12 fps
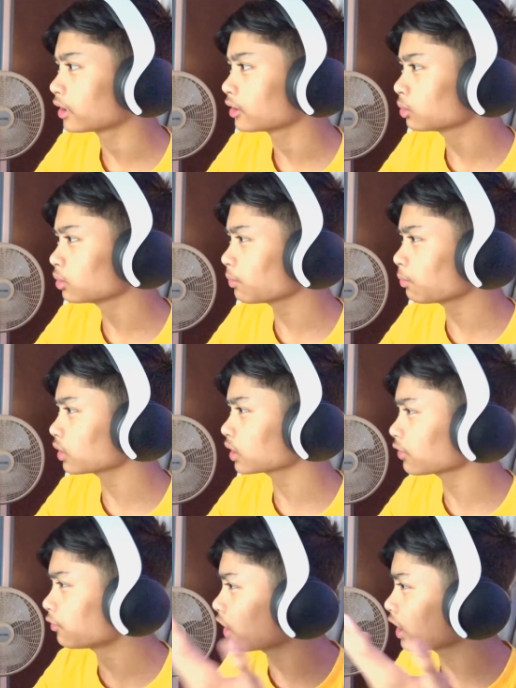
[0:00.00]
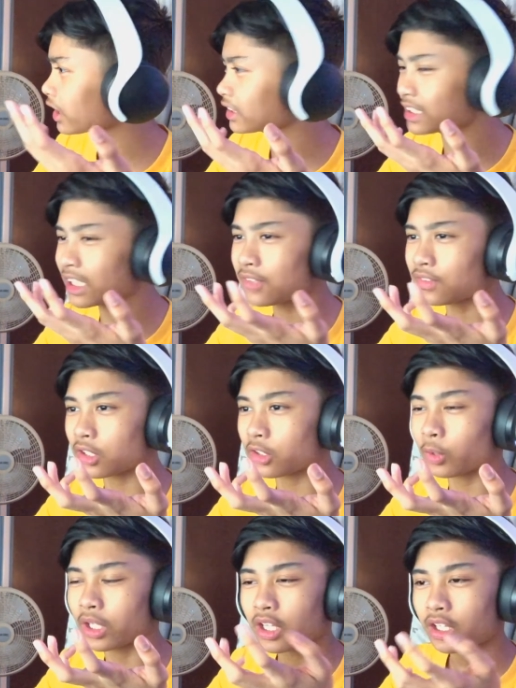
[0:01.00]
Who the what the fuck is that even a
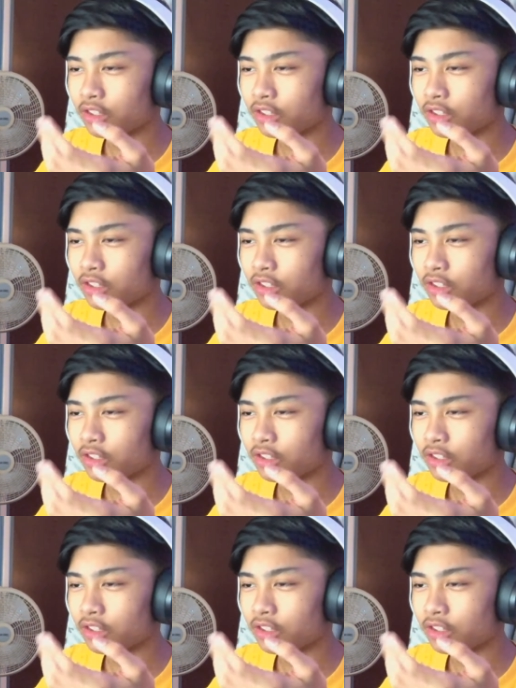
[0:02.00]
question?